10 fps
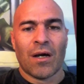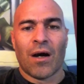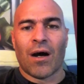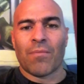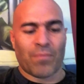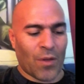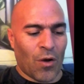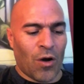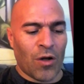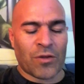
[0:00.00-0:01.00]

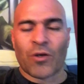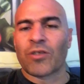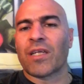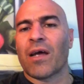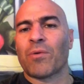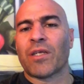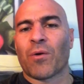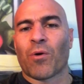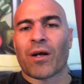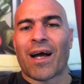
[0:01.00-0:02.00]
On Thursday, we did
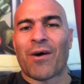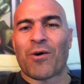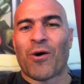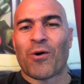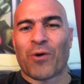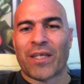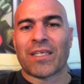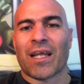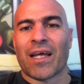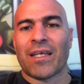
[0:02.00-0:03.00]
a workout called
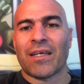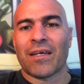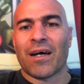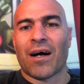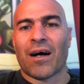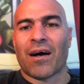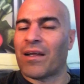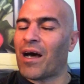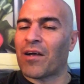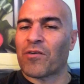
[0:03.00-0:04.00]
Crazy Lady
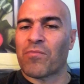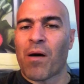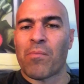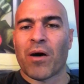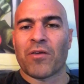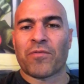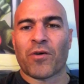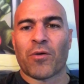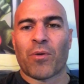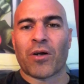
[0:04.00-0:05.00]
in honor of my mother
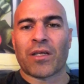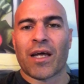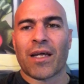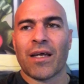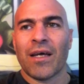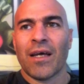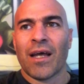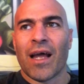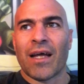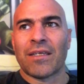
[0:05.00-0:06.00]
for her birthday.
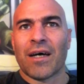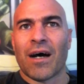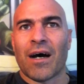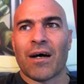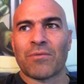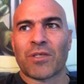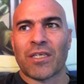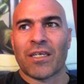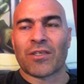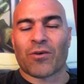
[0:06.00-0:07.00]
And
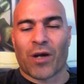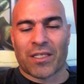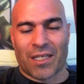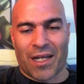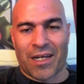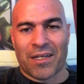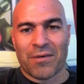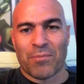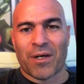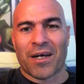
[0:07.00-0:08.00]
she is a crazy lady,
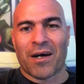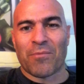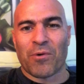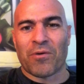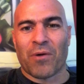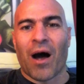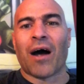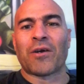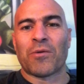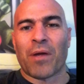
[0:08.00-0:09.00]
but we were
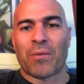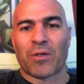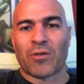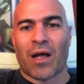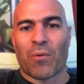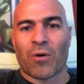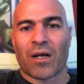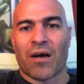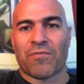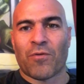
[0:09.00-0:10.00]
honored to be able to do that
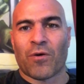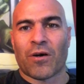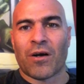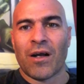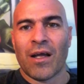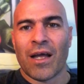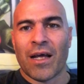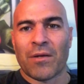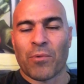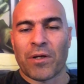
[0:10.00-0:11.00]
workout for
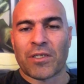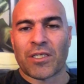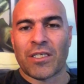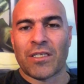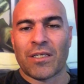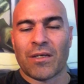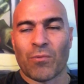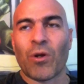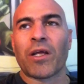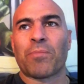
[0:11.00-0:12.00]
her, and she
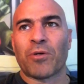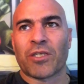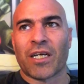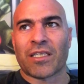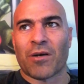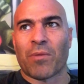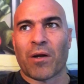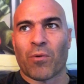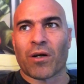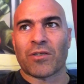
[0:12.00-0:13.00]
really appreciates
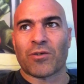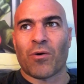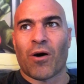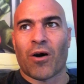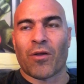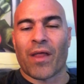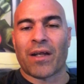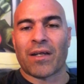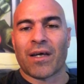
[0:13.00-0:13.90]
everybody working so hard on that